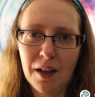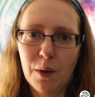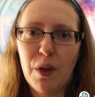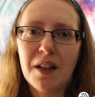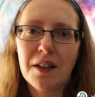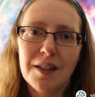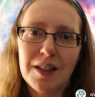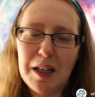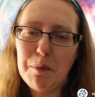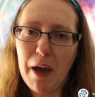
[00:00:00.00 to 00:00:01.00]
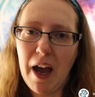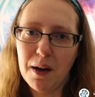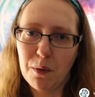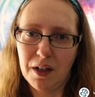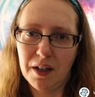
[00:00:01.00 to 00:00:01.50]
We can see
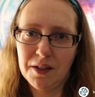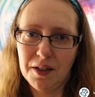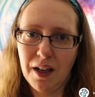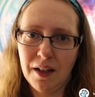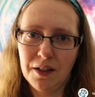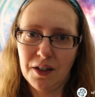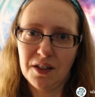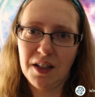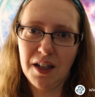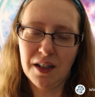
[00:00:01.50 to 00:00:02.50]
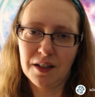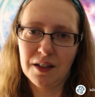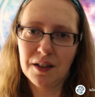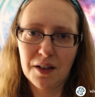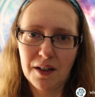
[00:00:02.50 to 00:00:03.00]
backwards and
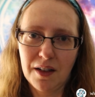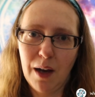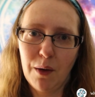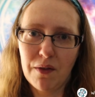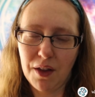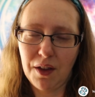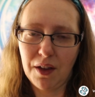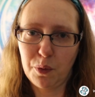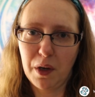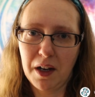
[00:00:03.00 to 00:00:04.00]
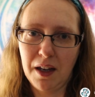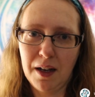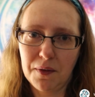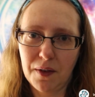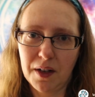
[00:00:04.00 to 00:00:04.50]
understand how everything is working
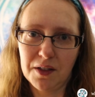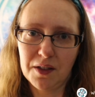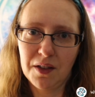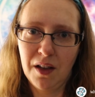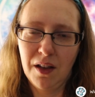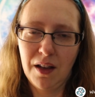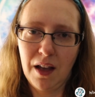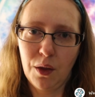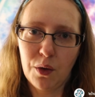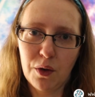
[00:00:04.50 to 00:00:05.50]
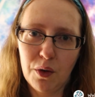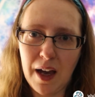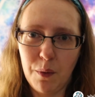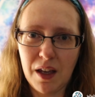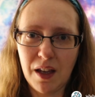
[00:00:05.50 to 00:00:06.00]
out for us. And through
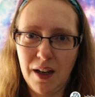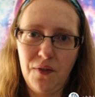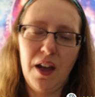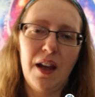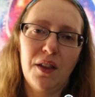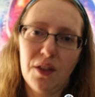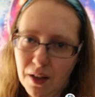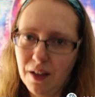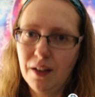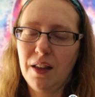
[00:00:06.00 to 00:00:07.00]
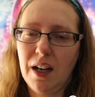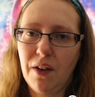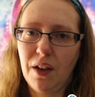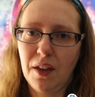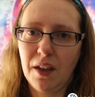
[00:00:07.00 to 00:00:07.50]
that, we can have faith that
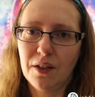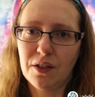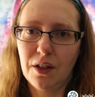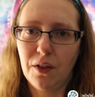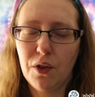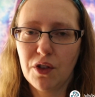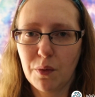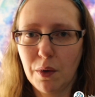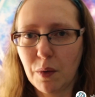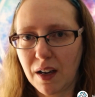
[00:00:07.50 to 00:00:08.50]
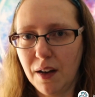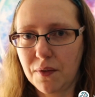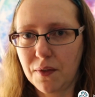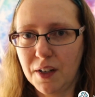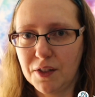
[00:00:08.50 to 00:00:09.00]
everything else in the future will work
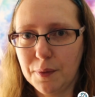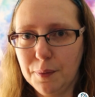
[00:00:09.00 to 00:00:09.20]
out for us.